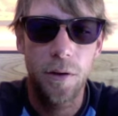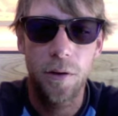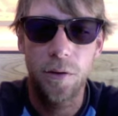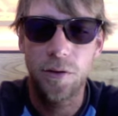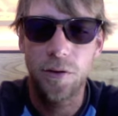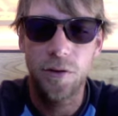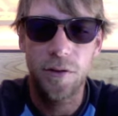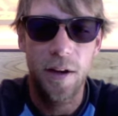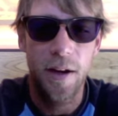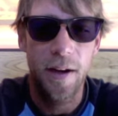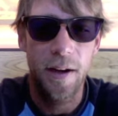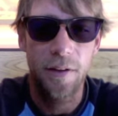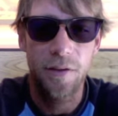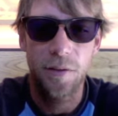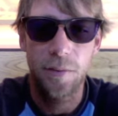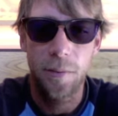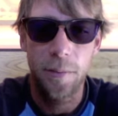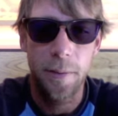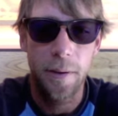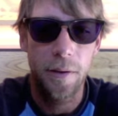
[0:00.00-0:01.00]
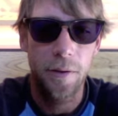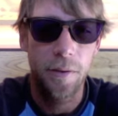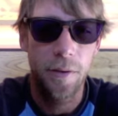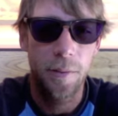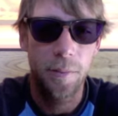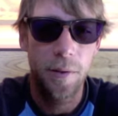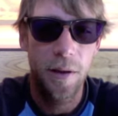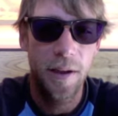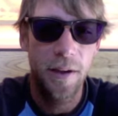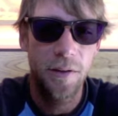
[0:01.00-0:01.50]
Just I asked him about the
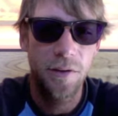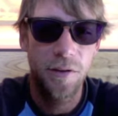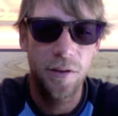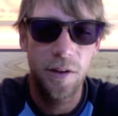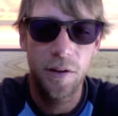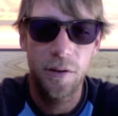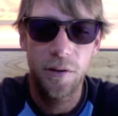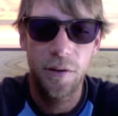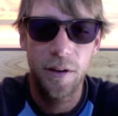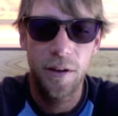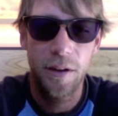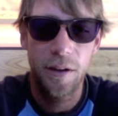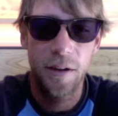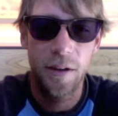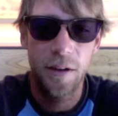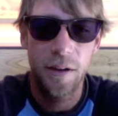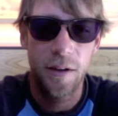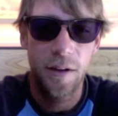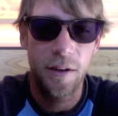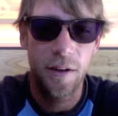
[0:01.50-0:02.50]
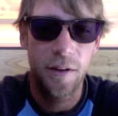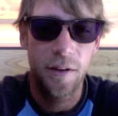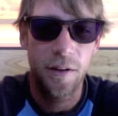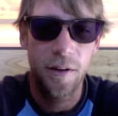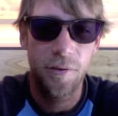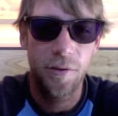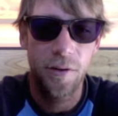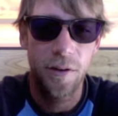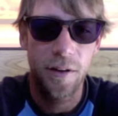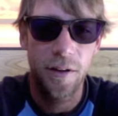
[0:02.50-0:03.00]
blade centering and
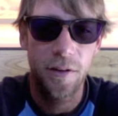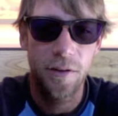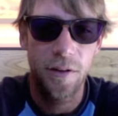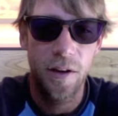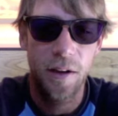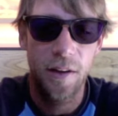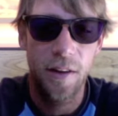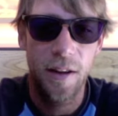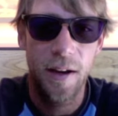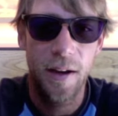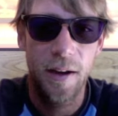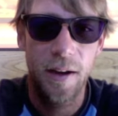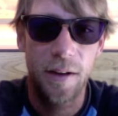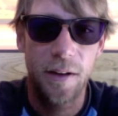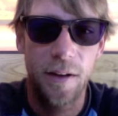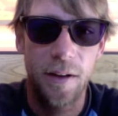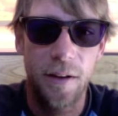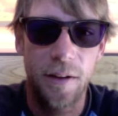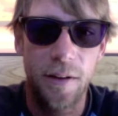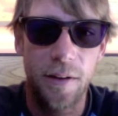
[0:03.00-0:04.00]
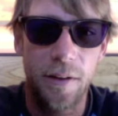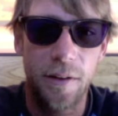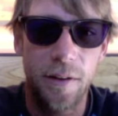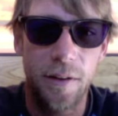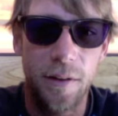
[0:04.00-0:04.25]
different things like that, and